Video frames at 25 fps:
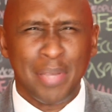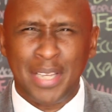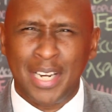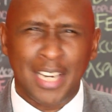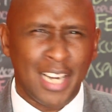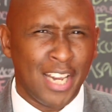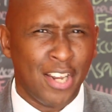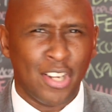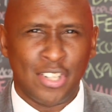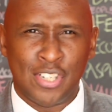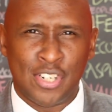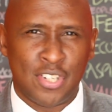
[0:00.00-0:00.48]

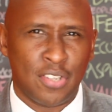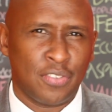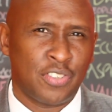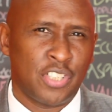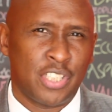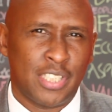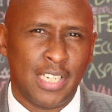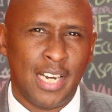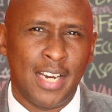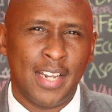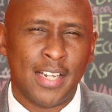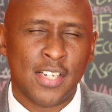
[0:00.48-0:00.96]
millions of
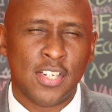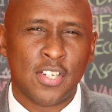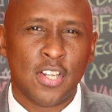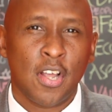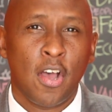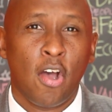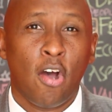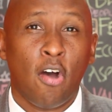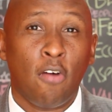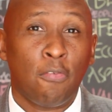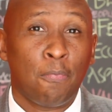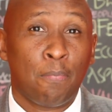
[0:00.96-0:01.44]
shillings
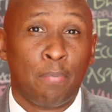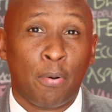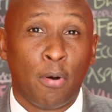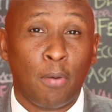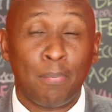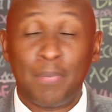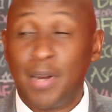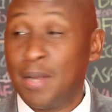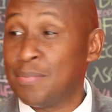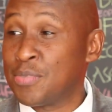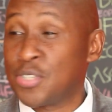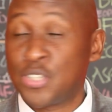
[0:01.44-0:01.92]
of
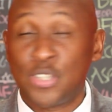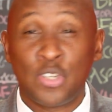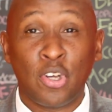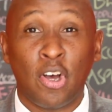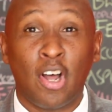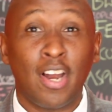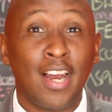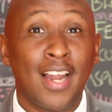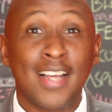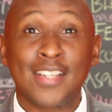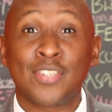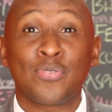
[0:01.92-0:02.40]
problems,
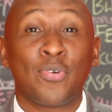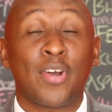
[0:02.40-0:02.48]
dollars,